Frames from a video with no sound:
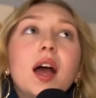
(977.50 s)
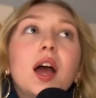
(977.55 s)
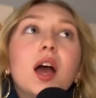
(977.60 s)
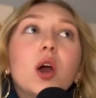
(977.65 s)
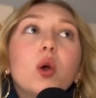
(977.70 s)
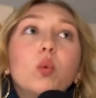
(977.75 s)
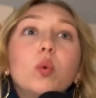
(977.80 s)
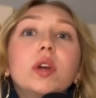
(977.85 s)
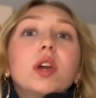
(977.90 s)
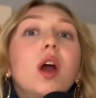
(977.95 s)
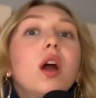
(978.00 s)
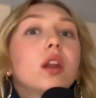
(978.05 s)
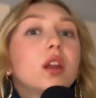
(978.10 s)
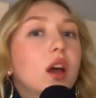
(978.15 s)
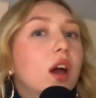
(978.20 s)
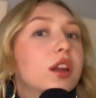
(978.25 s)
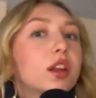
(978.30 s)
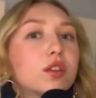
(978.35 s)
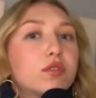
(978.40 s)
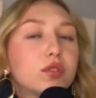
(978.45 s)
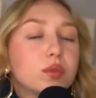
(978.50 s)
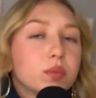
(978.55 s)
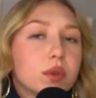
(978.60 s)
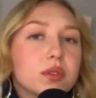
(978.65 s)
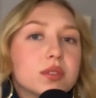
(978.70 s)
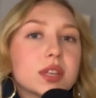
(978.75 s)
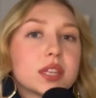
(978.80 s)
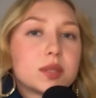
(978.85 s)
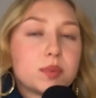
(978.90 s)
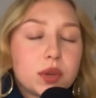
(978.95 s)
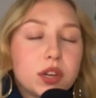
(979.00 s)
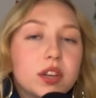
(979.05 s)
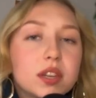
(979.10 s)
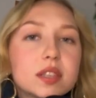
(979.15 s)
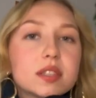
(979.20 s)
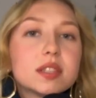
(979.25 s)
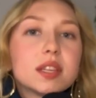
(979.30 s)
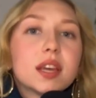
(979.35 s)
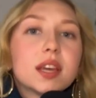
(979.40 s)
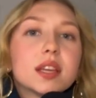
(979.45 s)
we are learning from those
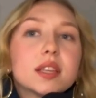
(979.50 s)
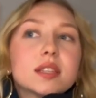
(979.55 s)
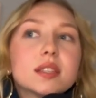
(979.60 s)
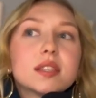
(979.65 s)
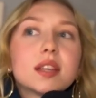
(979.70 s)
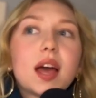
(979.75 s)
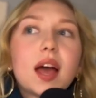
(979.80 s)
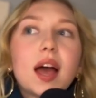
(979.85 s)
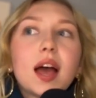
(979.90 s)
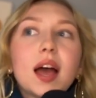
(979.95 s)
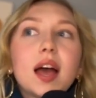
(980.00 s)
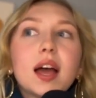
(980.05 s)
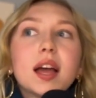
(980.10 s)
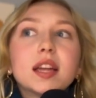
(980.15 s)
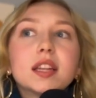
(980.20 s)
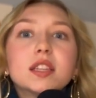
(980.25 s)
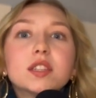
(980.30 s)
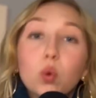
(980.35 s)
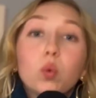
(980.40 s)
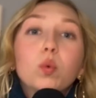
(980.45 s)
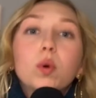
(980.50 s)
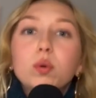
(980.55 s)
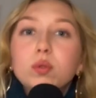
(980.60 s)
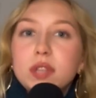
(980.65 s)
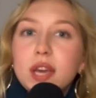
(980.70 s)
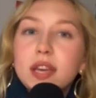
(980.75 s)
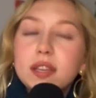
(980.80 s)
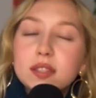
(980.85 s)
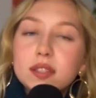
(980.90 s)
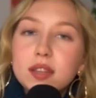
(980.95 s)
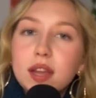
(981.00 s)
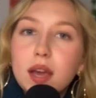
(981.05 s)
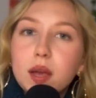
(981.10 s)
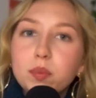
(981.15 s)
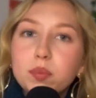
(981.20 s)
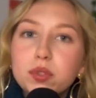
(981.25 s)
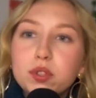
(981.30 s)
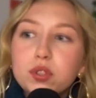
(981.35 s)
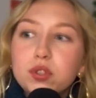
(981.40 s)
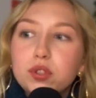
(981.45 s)
experiences and we'll take
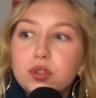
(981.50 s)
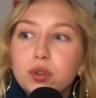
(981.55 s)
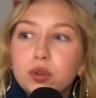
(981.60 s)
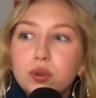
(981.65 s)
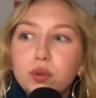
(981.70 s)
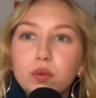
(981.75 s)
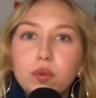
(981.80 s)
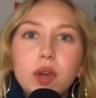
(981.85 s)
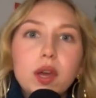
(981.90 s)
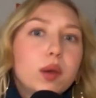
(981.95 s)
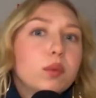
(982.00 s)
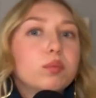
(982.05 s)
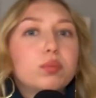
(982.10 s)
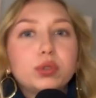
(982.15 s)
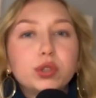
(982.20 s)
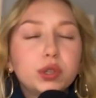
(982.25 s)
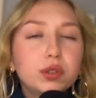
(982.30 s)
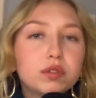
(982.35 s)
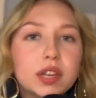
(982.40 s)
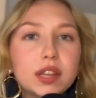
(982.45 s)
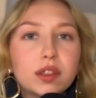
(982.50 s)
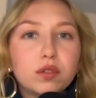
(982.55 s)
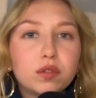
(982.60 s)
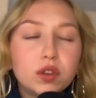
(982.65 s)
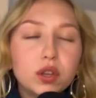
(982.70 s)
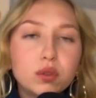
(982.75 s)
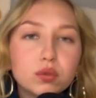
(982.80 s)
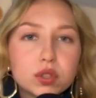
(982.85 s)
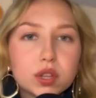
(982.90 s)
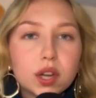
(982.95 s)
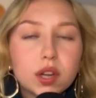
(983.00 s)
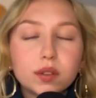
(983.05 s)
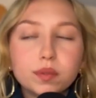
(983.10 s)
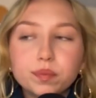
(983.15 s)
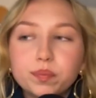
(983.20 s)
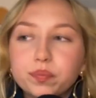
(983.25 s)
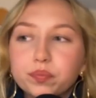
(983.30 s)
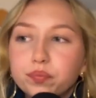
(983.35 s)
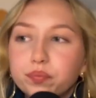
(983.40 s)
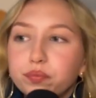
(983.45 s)
steps to improve in the future.
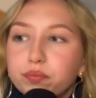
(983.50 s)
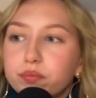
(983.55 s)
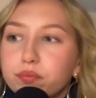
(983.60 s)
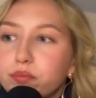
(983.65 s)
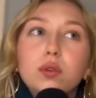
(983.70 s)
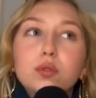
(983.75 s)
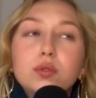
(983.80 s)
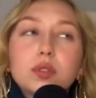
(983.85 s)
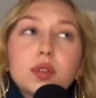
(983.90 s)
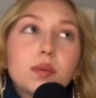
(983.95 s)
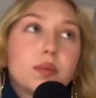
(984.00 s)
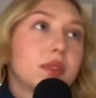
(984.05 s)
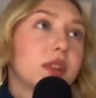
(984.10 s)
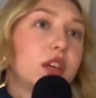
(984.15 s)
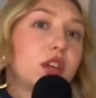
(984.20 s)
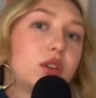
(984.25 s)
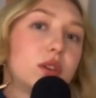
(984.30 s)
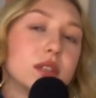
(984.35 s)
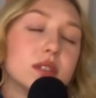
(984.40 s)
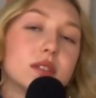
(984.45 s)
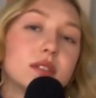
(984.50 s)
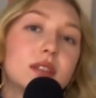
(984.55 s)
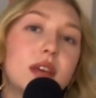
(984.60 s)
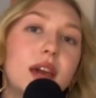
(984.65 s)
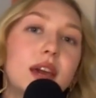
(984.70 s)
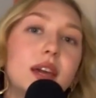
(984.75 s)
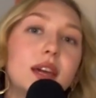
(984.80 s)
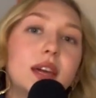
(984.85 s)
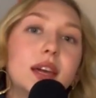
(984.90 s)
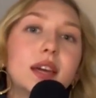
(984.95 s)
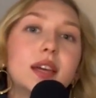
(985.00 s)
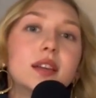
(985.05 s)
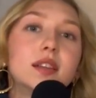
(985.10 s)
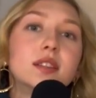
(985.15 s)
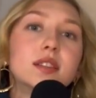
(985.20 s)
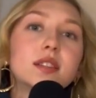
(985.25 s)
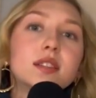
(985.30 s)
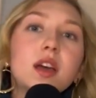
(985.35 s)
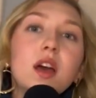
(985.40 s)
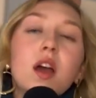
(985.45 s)
Something that you can say
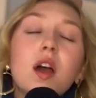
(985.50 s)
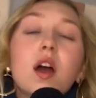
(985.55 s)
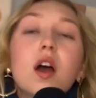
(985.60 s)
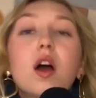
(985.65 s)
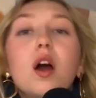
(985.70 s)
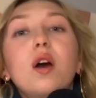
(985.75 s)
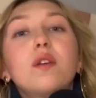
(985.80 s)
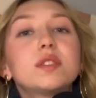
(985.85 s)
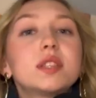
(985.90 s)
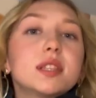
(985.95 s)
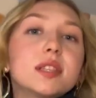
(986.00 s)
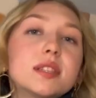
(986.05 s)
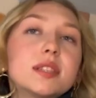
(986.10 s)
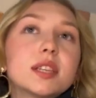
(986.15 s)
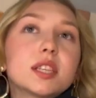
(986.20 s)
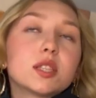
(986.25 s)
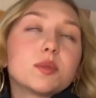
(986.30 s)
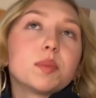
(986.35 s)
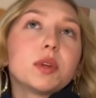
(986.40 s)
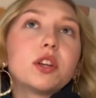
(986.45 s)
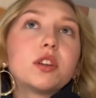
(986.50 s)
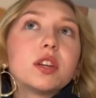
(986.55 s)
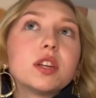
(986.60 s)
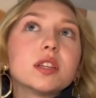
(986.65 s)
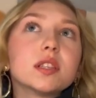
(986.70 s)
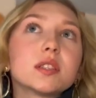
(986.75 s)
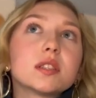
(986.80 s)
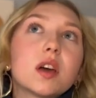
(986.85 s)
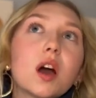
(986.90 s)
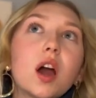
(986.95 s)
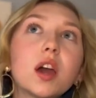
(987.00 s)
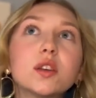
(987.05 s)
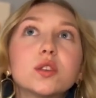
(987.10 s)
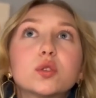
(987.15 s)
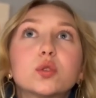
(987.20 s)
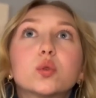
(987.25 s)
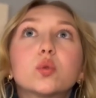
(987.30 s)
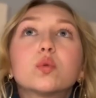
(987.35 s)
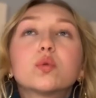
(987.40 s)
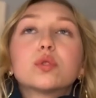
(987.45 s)
is, after this experience, I
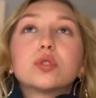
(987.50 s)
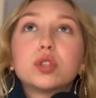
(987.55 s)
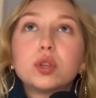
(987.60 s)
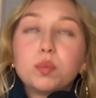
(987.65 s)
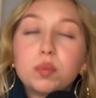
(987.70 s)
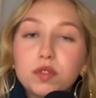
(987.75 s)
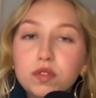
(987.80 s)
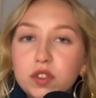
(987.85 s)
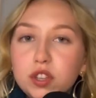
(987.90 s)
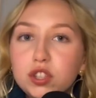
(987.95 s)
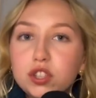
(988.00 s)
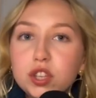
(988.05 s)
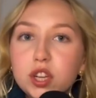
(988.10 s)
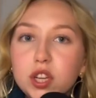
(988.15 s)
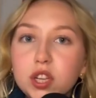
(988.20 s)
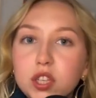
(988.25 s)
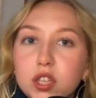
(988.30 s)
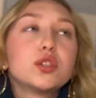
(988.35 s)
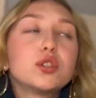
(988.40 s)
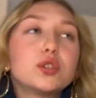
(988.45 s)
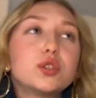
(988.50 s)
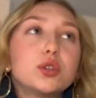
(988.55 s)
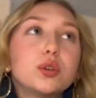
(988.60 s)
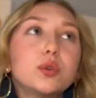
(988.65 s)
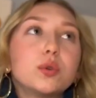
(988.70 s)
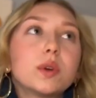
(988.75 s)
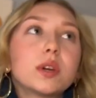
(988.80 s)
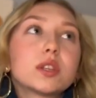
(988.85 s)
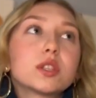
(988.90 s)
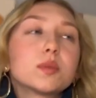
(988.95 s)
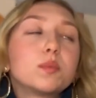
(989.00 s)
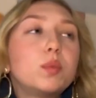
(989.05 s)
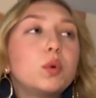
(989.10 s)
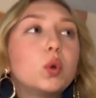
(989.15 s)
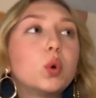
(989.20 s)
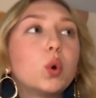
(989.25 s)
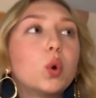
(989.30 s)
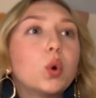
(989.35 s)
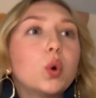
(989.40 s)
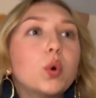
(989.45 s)
sought supervision to
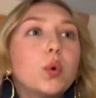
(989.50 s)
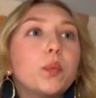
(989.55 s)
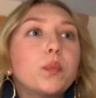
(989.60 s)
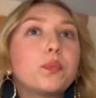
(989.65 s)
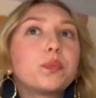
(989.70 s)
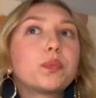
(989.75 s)
explore